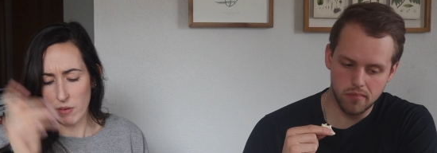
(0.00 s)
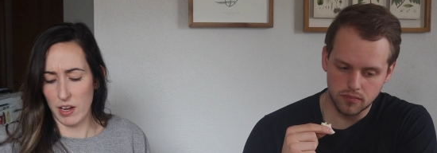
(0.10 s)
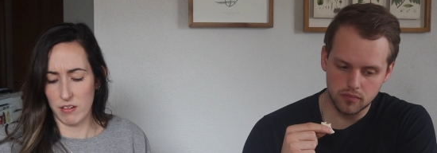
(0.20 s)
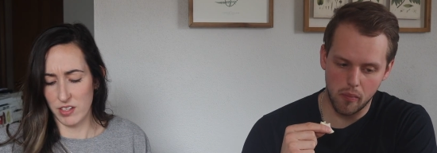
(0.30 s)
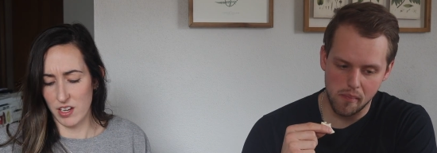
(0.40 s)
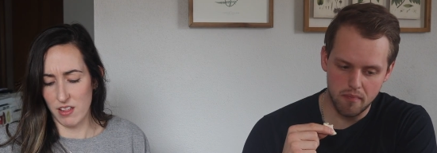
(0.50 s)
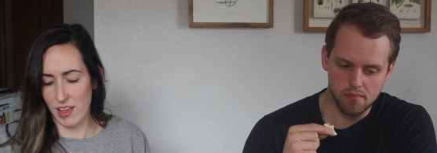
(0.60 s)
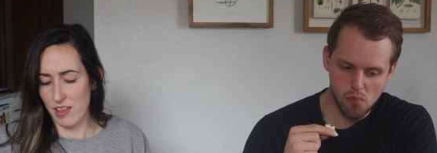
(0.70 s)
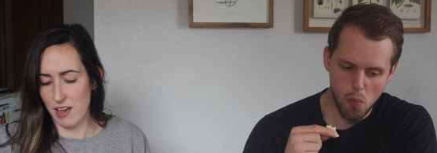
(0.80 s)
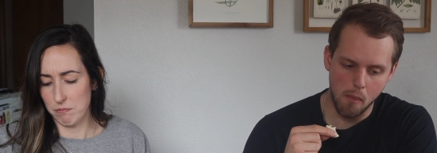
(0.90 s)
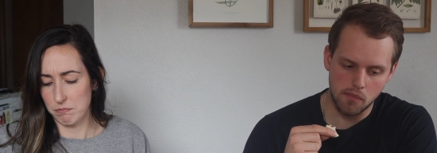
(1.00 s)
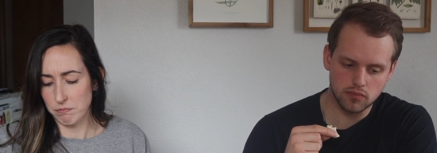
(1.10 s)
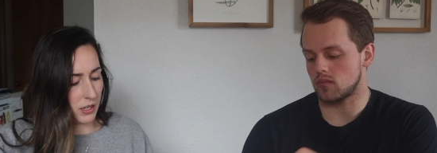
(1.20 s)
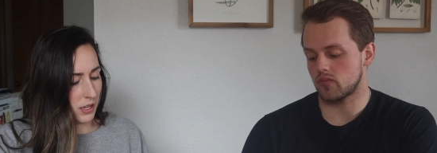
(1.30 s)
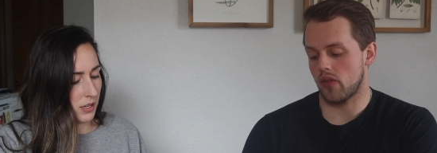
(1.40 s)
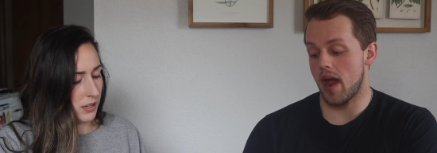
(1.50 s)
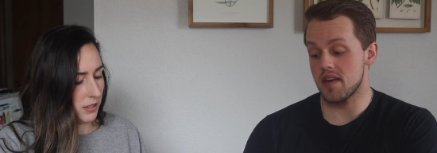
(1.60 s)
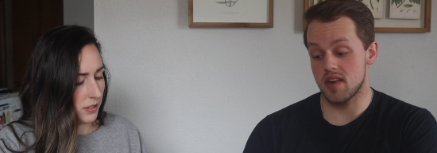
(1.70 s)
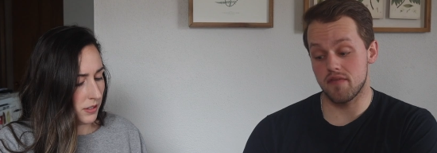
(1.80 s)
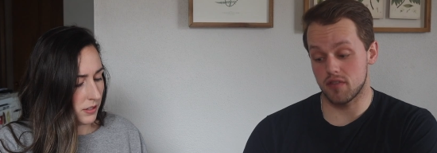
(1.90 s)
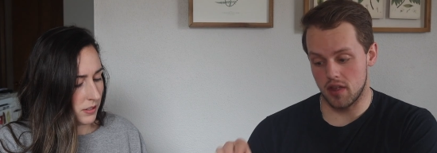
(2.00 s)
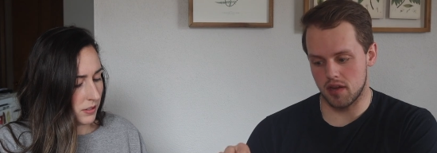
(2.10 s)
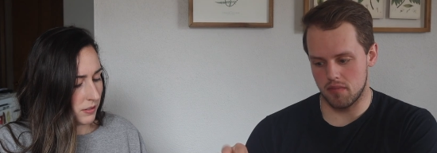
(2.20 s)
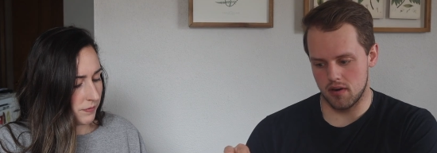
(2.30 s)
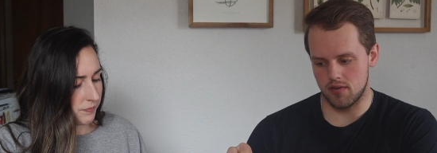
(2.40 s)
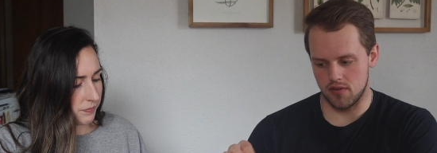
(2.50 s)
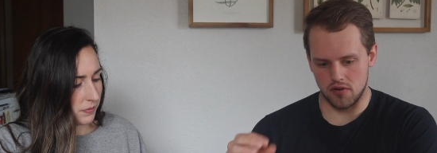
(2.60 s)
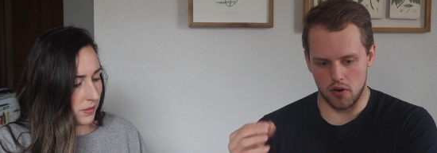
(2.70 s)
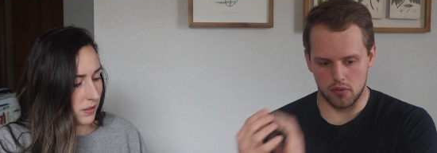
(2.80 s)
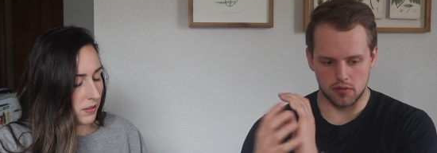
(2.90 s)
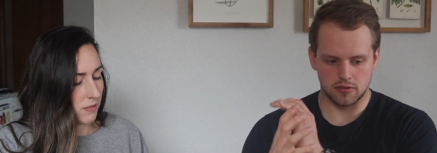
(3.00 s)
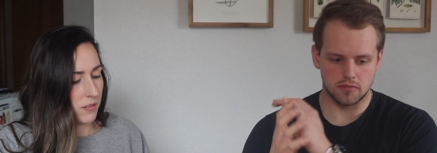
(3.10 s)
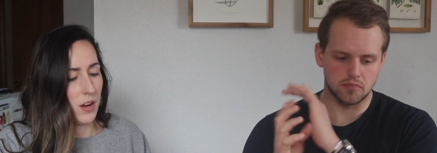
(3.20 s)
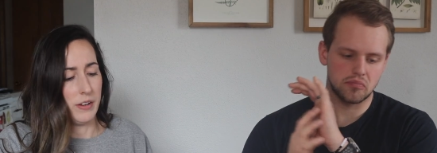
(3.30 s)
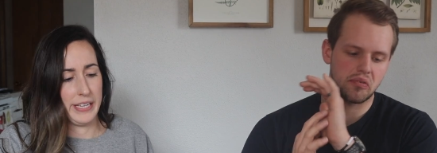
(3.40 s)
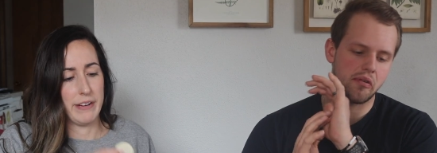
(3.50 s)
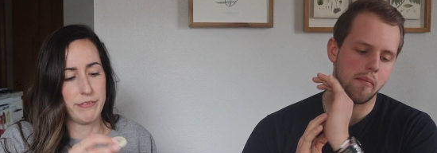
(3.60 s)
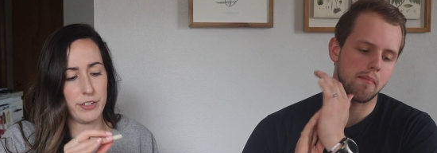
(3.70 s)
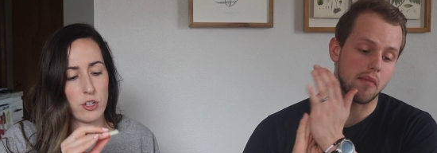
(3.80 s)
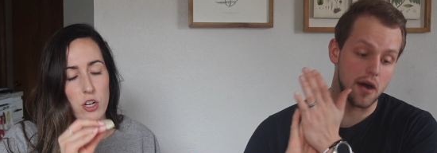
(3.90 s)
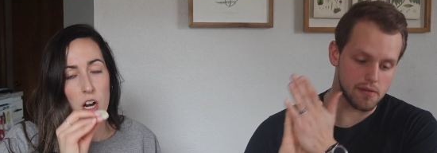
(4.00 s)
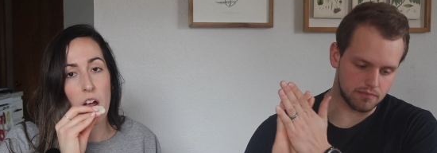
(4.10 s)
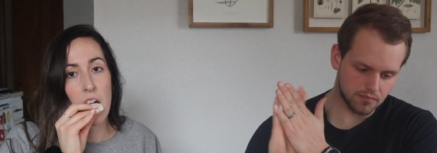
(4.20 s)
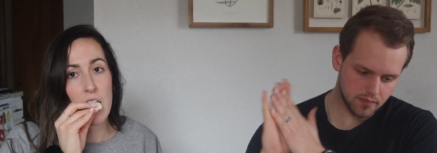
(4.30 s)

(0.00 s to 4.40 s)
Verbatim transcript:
Speaker 1: I don't know. I like that.
Speaker 2: I definitely like it better than the dark one.
Speaker 1: Oh yeah, for but sure.